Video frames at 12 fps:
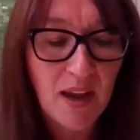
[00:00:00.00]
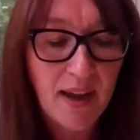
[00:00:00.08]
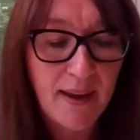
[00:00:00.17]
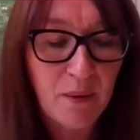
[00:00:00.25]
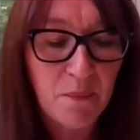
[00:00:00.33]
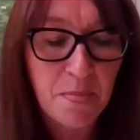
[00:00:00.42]

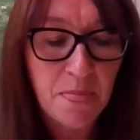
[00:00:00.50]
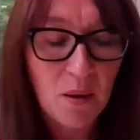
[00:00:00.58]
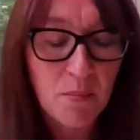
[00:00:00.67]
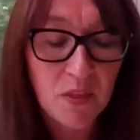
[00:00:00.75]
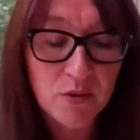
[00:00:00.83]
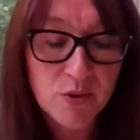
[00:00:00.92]
I
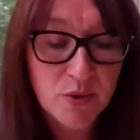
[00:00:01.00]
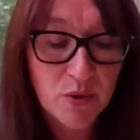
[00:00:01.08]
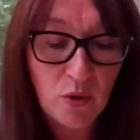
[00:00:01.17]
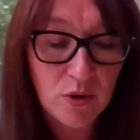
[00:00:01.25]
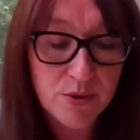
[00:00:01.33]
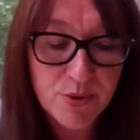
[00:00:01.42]
mean, there's
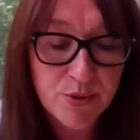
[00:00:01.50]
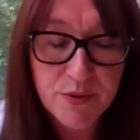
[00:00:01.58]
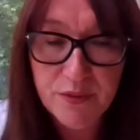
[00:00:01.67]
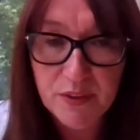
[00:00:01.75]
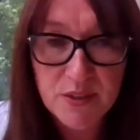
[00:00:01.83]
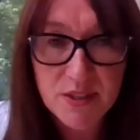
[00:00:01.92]
all sorts
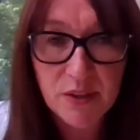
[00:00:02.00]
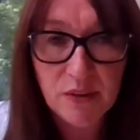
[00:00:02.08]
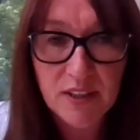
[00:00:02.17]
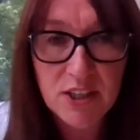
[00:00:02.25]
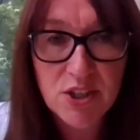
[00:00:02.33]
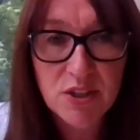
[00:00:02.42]
of
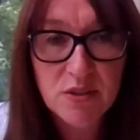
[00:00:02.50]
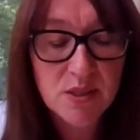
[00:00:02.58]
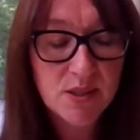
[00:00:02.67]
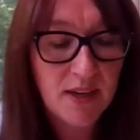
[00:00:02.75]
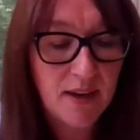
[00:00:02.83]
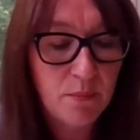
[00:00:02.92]

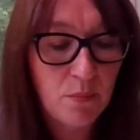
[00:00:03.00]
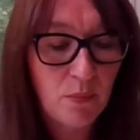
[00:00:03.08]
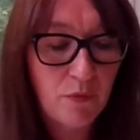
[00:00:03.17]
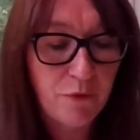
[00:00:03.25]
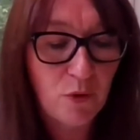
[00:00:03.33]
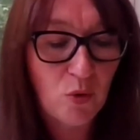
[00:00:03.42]
considerations
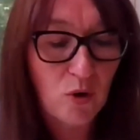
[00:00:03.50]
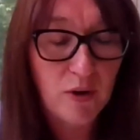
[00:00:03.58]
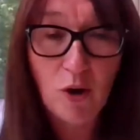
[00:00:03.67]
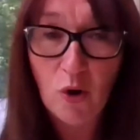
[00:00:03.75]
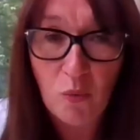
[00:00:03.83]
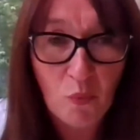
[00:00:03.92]

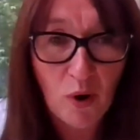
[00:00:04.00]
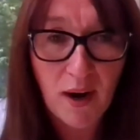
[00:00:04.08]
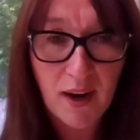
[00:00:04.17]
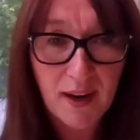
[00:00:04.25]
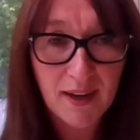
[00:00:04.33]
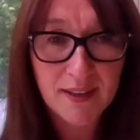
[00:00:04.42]
for home
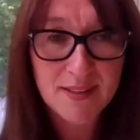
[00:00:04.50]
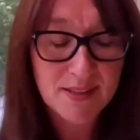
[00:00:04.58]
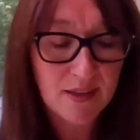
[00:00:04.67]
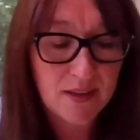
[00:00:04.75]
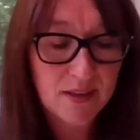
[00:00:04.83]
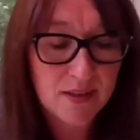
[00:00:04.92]
working. It's
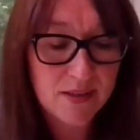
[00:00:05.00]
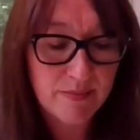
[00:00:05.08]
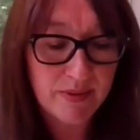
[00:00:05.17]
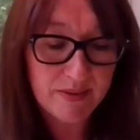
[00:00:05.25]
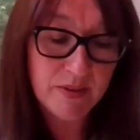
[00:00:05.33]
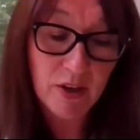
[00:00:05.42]

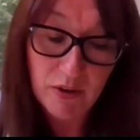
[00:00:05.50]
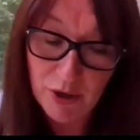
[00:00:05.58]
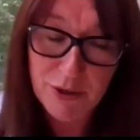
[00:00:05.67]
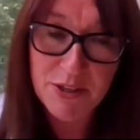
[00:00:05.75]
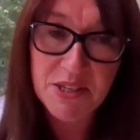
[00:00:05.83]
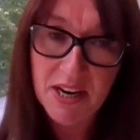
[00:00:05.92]

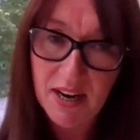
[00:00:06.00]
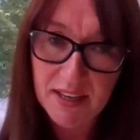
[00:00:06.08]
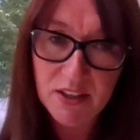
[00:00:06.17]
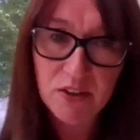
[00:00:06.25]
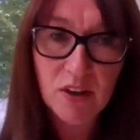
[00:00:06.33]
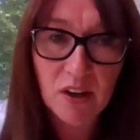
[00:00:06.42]
not an
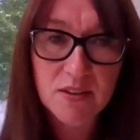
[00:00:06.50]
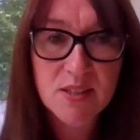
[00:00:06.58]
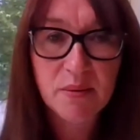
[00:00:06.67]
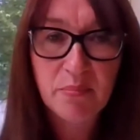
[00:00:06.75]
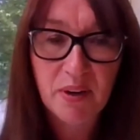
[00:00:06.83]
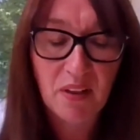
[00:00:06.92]
entirely new
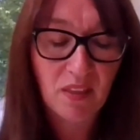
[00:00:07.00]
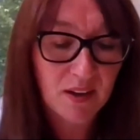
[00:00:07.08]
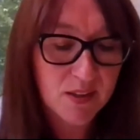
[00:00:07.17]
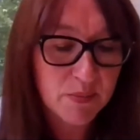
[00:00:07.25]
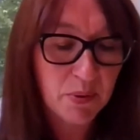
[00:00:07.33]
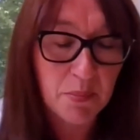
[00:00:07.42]
concept, but I
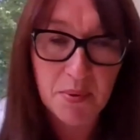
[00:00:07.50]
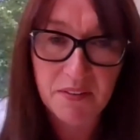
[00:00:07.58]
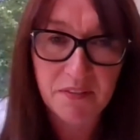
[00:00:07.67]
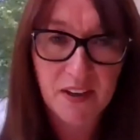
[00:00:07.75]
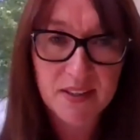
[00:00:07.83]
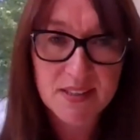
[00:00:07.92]
think it's probably
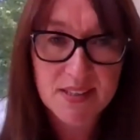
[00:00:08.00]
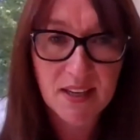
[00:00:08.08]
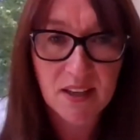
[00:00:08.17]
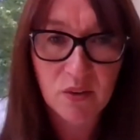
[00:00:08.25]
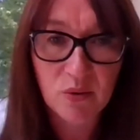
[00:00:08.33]
fair to say